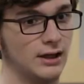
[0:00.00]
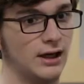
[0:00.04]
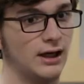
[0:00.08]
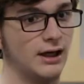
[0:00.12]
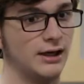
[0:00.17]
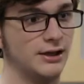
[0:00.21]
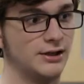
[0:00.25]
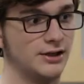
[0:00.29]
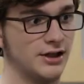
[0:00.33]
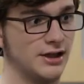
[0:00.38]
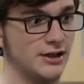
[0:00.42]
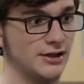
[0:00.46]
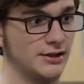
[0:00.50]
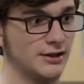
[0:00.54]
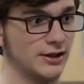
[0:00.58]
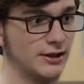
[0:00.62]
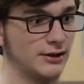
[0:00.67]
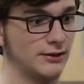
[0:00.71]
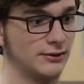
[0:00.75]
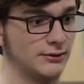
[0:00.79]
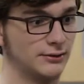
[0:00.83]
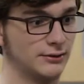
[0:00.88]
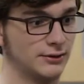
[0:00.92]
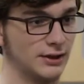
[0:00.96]
uh, change
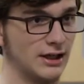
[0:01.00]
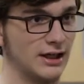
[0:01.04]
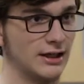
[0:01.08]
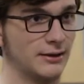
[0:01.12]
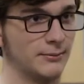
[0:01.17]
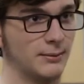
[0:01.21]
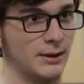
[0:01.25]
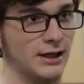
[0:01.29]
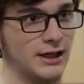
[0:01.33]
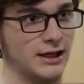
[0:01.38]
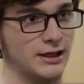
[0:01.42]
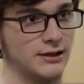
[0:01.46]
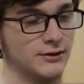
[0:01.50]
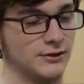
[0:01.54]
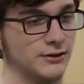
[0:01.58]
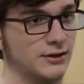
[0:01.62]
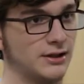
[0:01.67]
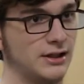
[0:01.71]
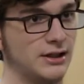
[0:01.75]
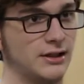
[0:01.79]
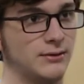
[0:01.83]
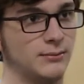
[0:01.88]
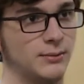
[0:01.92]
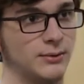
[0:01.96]
out trackpads or
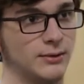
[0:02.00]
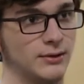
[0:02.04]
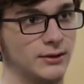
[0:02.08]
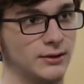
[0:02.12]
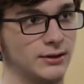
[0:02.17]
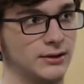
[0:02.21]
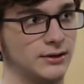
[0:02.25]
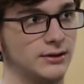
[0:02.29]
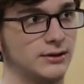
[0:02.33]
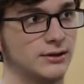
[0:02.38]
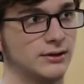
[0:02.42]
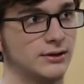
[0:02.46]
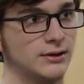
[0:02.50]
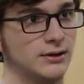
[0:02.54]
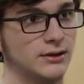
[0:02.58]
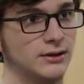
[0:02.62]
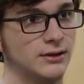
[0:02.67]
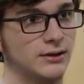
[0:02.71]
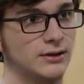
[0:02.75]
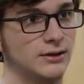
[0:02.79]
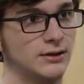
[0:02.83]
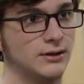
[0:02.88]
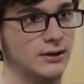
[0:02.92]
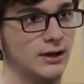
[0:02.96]
keyboards,
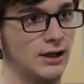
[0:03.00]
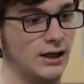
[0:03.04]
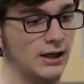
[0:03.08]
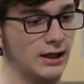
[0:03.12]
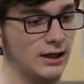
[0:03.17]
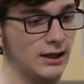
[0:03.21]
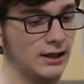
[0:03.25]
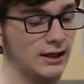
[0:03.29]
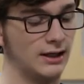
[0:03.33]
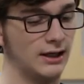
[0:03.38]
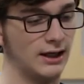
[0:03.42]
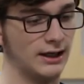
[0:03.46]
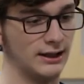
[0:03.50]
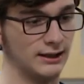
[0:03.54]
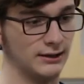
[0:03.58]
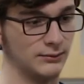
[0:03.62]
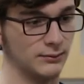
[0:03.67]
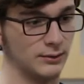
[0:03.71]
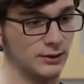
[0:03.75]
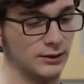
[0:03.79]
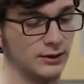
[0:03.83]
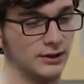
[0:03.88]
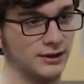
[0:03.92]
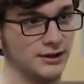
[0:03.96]
uh, I can
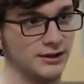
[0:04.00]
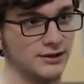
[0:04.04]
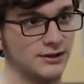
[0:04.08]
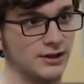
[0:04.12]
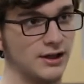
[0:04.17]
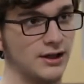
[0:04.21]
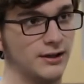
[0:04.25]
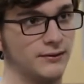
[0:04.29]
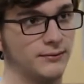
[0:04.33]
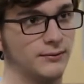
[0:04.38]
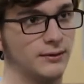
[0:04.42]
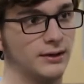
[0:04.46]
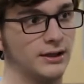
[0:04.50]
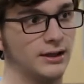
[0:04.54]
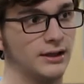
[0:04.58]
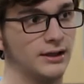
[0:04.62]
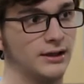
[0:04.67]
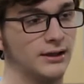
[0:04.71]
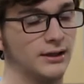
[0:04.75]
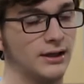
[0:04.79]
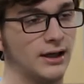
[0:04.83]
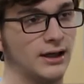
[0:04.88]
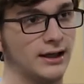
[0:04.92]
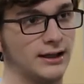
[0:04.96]
work on the
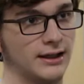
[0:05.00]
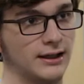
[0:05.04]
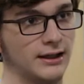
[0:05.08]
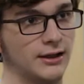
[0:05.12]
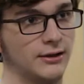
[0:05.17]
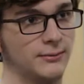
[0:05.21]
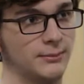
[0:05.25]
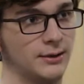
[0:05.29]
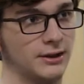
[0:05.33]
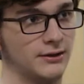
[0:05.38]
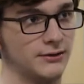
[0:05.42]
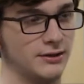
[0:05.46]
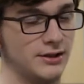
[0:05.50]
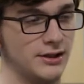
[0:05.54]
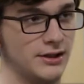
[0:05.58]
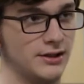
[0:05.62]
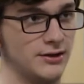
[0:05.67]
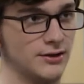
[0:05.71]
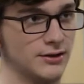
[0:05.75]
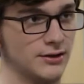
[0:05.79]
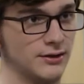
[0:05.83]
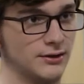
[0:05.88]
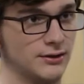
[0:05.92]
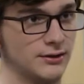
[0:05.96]
software. I can help out
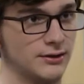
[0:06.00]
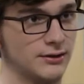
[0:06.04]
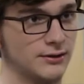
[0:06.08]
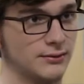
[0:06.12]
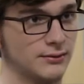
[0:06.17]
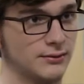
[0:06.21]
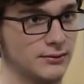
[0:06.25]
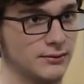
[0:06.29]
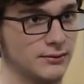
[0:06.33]
teachers.